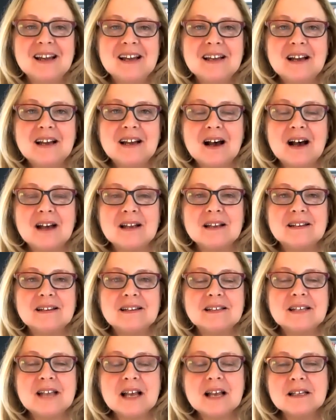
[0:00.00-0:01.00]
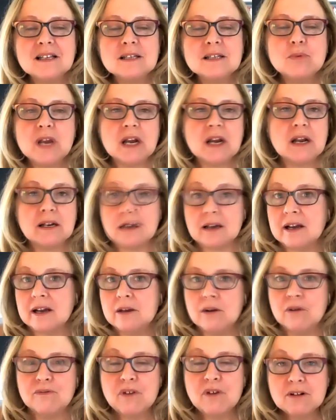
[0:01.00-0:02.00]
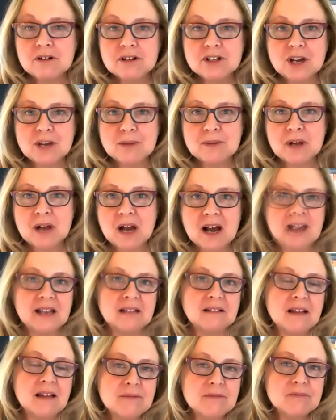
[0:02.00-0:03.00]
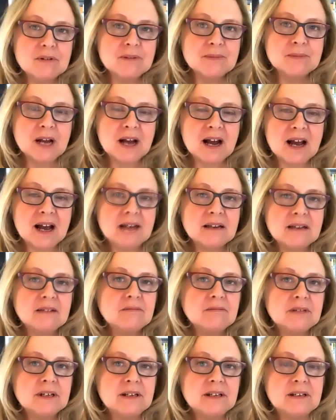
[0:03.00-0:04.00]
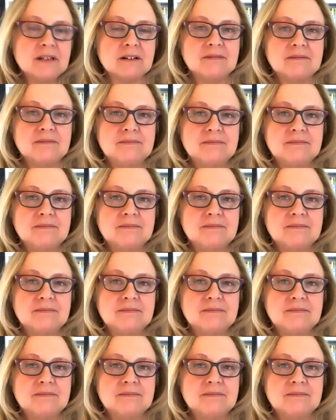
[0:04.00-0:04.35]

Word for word: I do. Uh, tell us, are, are you a Photoshop guy, a Lightroom guy? What do you do?